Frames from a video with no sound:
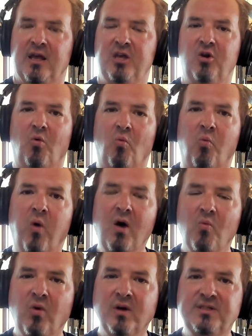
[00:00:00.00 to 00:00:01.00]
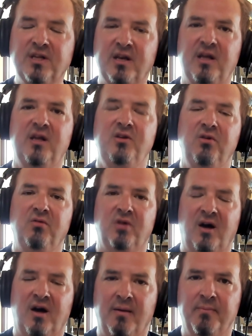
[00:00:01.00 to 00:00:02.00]
What was it in you,
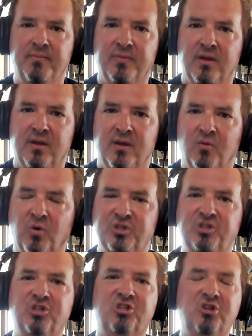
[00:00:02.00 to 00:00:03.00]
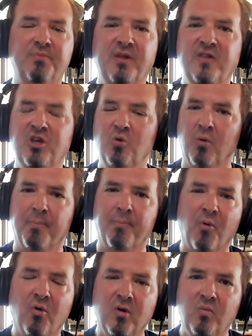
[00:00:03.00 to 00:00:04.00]
Tom? Was it just something that you were
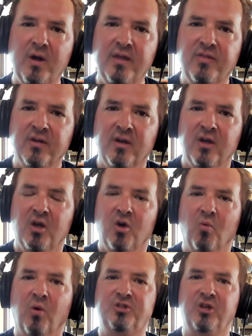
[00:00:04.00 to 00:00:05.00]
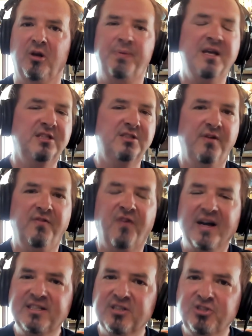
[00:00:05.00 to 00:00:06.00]
born with? Was it a piece of
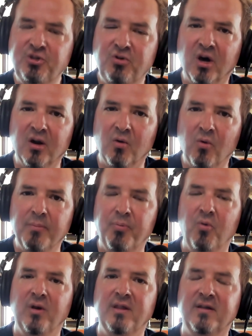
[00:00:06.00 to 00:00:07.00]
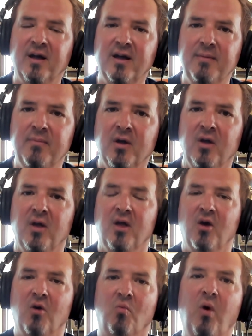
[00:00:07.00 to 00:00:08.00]
advice that you got at one point in time?
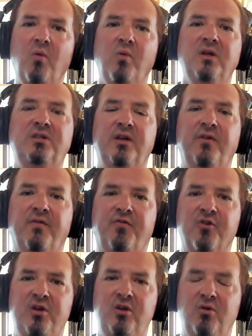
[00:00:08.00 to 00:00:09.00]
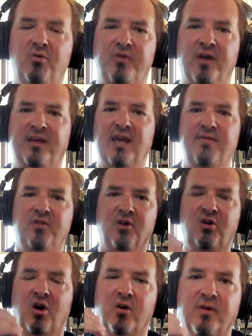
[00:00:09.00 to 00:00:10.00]
What was it for you that gave you
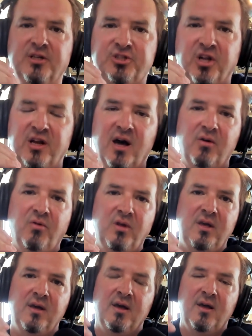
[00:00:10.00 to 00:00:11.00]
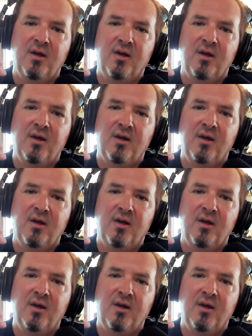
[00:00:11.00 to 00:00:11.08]
the courage to not only